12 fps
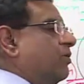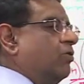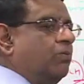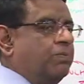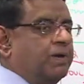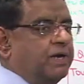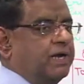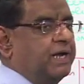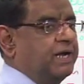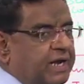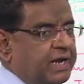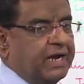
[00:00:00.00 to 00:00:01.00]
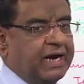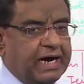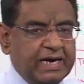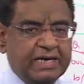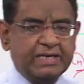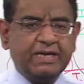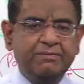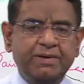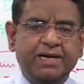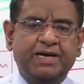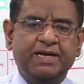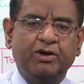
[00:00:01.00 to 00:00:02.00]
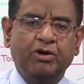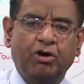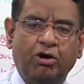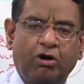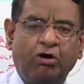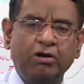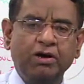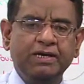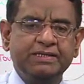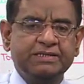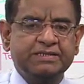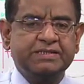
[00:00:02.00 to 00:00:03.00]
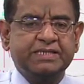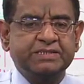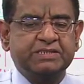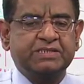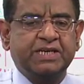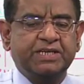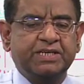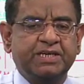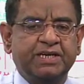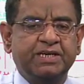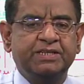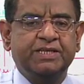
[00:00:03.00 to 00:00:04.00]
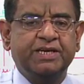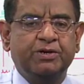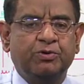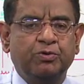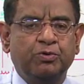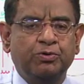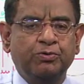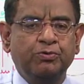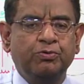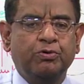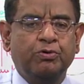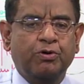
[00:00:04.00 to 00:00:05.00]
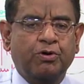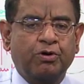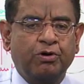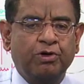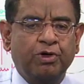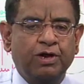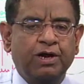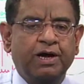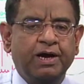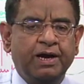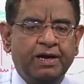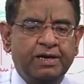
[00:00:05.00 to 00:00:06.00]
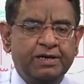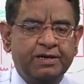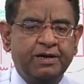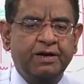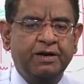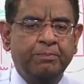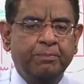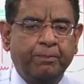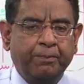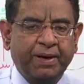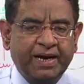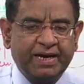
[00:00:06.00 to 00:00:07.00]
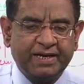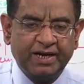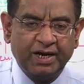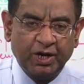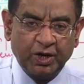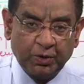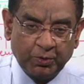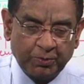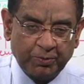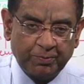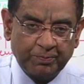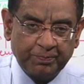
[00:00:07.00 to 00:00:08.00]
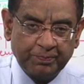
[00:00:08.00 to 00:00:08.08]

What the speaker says: lobe. Ultimately, all sensation, they go to contralateral parietal lobe.